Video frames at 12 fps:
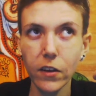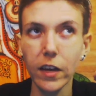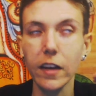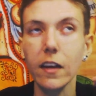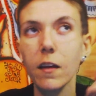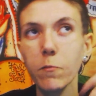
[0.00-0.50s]

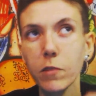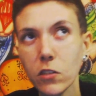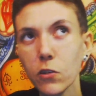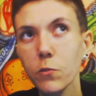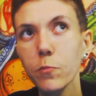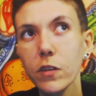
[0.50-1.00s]
Okay, I'm
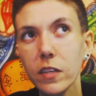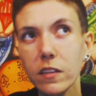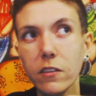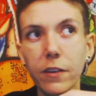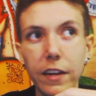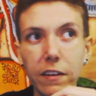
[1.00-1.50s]

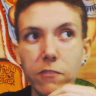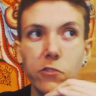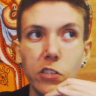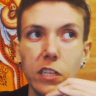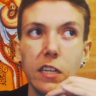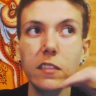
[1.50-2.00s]
interpreting their
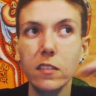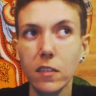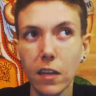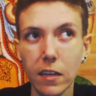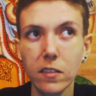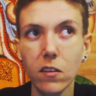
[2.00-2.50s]
energy
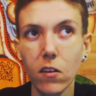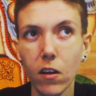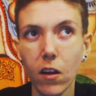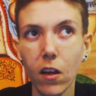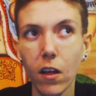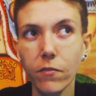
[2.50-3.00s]
as
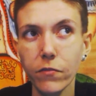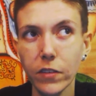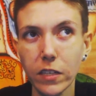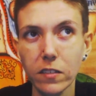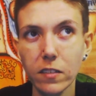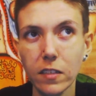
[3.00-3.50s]

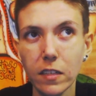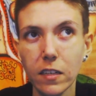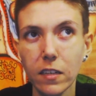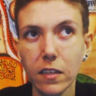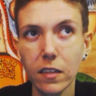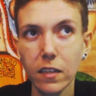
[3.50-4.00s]

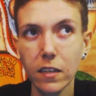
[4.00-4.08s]
obviously.